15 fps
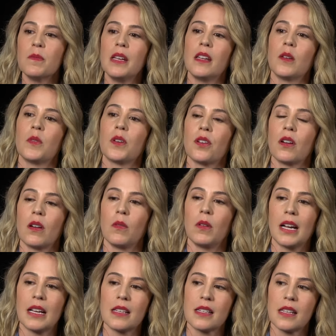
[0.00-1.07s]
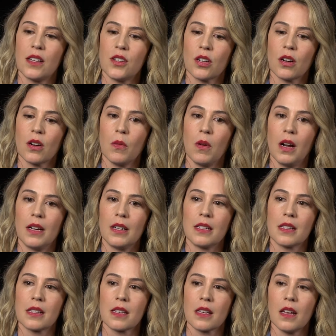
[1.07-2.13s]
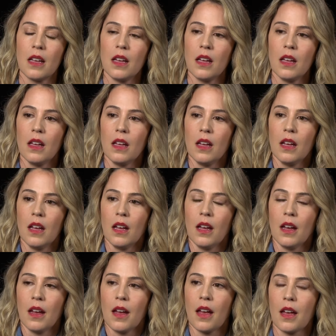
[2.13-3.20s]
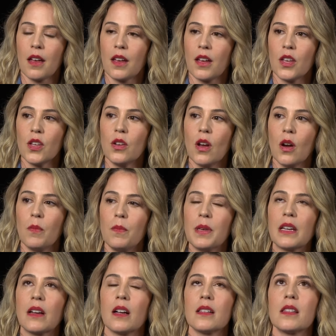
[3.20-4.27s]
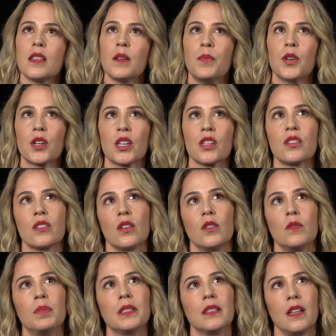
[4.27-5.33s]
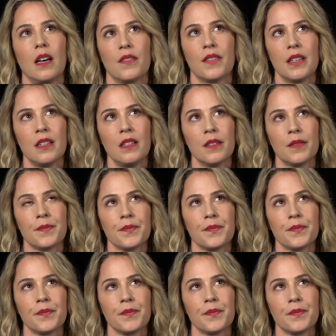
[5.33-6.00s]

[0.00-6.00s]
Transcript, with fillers: meeting with her, what I said to her was, you know, because the book is so beloved,